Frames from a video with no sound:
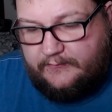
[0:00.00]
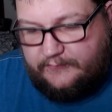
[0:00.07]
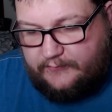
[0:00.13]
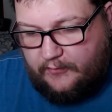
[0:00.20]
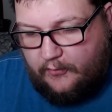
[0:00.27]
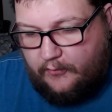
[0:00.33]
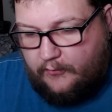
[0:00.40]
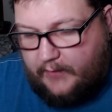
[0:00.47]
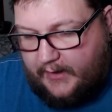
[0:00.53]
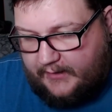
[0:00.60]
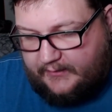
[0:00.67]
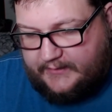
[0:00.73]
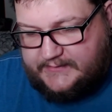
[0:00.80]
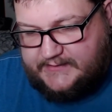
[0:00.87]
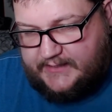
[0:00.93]
So,
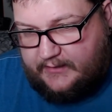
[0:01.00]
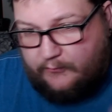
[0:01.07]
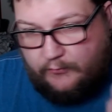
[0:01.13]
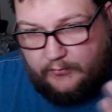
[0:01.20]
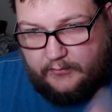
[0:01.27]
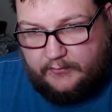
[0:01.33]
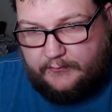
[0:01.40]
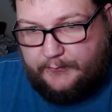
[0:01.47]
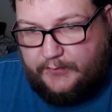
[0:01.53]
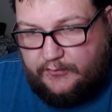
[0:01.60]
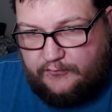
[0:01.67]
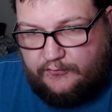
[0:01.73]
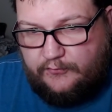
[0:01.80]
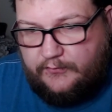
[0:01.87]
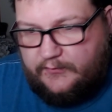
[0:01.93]
I like I said, I ordered the
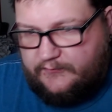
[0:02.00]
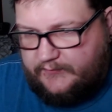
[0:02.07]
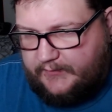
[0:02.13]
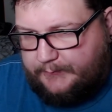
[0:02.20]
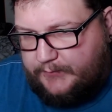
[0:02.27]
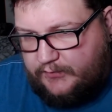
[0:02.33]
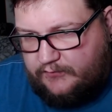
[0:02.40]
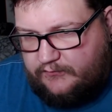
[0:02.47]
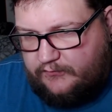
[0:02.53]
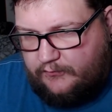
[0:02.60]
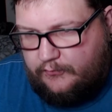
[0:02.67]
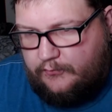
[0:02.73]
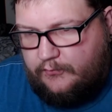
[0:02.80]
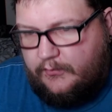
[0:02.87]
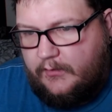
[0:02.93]
Mewtwo. There's a
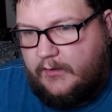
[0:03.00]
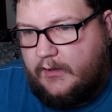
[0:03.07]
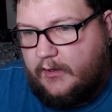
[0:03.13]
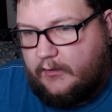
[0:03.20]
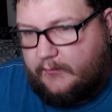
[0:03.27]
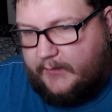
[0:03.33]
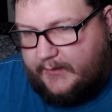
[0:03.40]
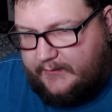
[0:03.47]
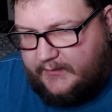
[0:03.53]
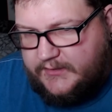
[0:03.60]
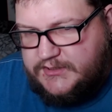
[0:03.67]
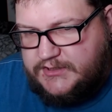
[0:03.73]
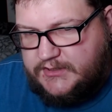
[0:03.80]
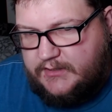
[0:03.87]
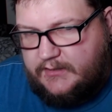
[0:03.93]
Mewtwo, a
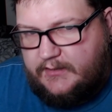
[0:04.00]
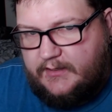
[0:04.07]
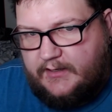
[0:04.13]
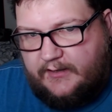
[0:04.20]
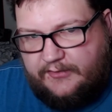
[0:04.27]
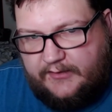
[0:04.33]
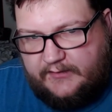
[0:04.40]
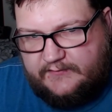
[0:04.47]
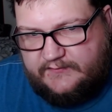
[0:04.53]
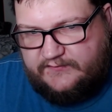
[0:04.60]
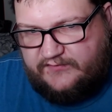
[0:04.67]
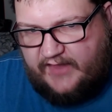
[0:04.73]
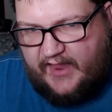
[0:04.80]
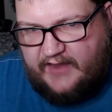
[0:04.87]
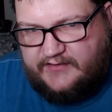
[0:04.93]
Greninja, and I think a
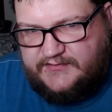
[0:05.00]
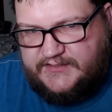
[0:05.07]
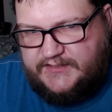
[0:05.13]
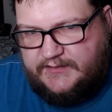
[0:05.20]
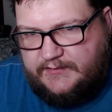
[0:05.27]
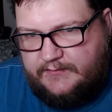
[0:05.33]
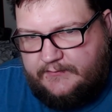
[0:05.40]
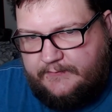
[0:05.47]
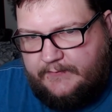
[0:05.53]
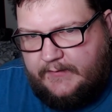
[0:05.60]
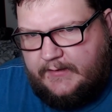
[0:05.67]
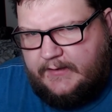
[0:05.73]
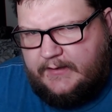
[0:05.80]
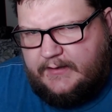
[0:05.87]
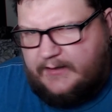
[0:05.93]
Zacian.
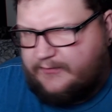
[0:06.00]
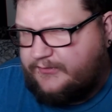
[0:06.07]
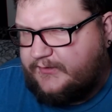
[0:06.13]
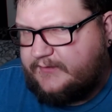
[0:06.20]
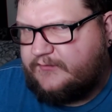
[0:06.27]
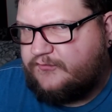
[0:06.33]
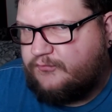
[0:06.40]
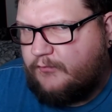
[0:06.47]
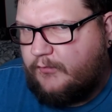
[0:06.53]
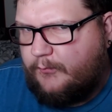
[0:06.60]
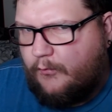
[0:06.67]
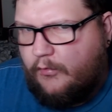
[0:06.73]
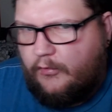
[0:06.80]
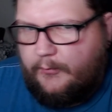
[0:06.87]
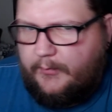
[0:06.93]
I think there's
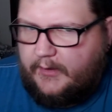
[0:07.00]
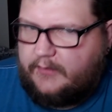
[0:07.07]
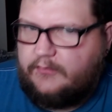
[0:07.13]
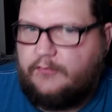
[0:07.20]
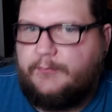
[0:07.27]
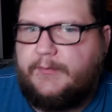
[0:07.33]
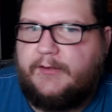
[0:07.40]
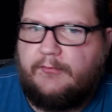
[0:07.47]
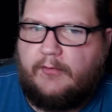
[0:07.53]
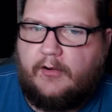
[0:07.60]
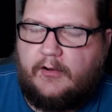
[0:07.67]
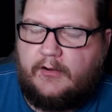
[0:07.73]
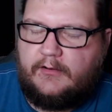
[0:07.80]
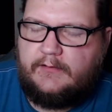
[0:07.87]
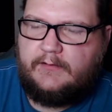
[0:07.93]
one more, but I could be
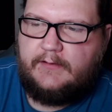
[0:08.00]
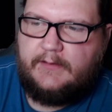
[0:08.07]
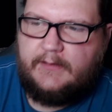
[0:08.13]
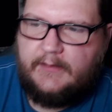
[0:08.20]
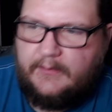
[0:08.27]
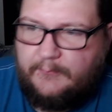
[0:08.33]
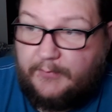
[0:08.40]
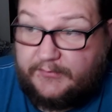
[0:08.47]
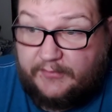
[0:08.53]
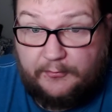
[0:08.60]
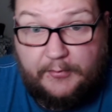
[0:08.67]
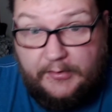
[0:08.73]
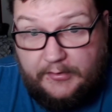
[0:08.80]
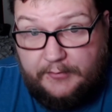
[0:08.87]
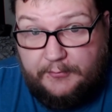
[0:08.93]
wrong. But they're
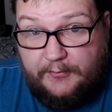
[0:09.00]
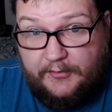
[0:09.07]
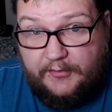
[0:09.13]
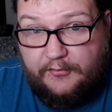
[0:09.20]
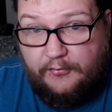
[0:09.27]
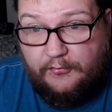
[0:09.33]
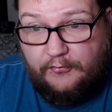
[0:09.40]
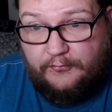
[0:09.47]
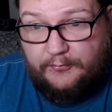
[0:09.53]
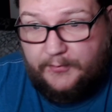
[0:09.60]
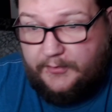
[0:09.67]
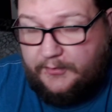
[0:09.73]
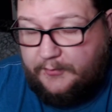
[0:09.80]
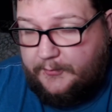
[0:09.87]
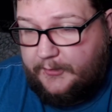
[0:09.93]
really, really cool.
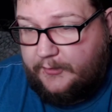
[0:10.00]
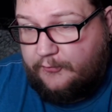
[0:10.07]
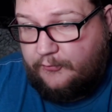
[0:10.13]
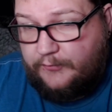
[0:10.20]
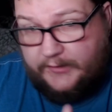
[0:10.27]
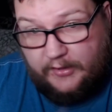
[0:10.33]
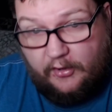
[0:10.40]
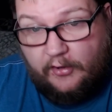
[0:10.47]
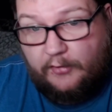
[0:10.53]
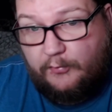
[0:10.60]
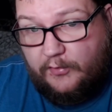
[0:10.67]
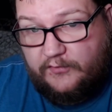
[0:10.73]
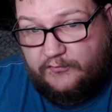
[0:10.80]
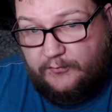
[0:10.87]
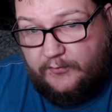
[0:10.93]
Really, really cool. The
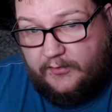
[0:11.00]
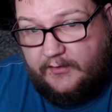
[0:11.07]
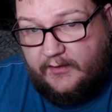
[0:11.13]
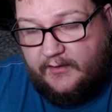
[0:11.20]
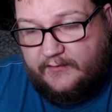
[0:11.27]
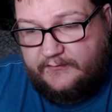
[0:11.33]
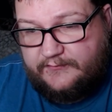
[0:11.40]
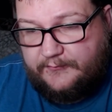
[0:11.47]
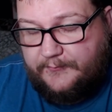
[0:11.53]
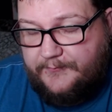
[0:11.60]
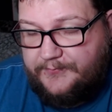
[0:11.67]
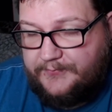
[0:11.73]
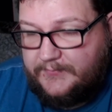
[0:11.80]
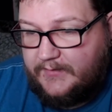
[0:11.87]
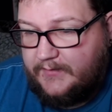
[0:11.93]
artwork's really
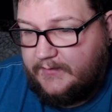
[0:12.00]
awesome.